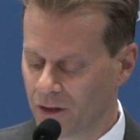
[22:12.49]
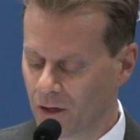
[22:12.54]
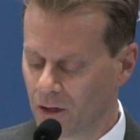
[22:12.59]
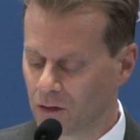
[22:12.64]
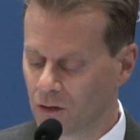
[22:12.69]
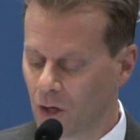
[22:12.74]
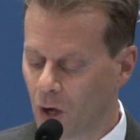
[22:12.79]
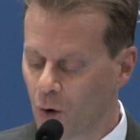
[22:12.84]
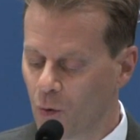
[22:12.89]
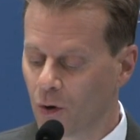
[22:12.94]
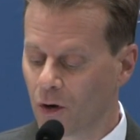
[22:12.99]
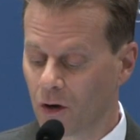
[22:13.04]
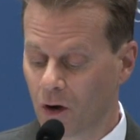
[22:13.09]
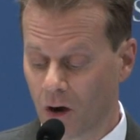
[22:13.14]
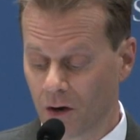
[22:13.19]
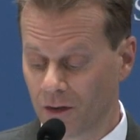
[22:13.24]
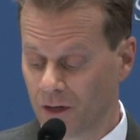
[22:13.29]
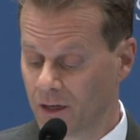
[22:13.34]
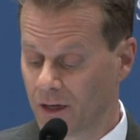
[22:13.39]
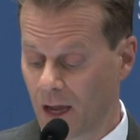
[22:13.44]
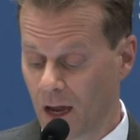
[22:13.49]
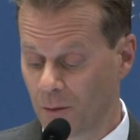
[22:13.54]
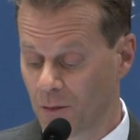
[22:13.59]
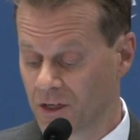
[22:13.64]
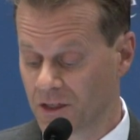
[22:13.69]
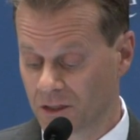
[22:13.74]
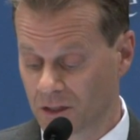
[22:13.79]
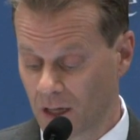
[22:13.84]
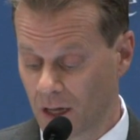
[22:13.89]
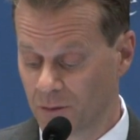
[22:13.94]
the lower are the
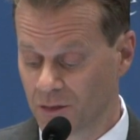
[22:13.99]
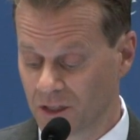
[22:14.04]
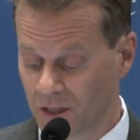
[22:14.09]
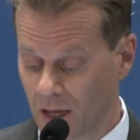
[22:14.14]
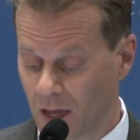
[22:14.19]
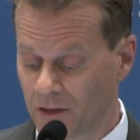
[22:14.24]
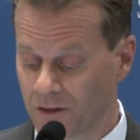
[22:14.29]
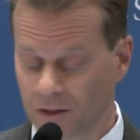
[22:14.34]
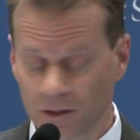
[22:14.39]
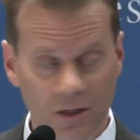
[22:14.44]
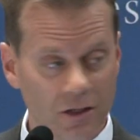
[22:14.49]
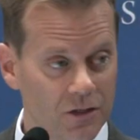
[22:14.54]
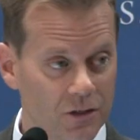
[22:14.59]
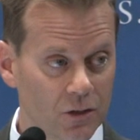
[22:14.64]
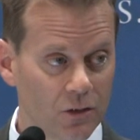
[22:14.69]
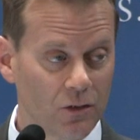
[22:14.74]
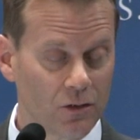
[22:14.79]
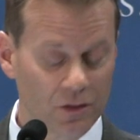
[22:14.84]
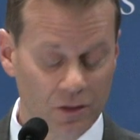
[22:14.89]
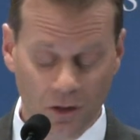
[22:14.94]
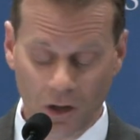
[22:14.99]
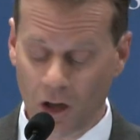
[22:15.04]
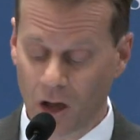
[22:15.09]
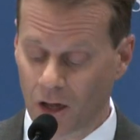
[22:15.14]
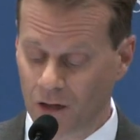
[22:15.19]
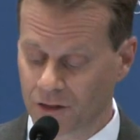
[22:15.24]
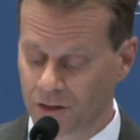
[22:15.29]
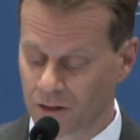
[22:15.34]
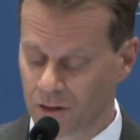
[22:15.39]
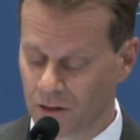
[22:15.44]
damage claims and hence an insurer's
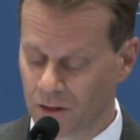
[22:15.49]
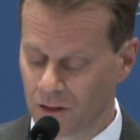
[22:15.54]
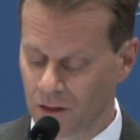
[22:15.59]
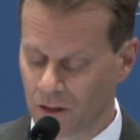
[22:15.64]
loss.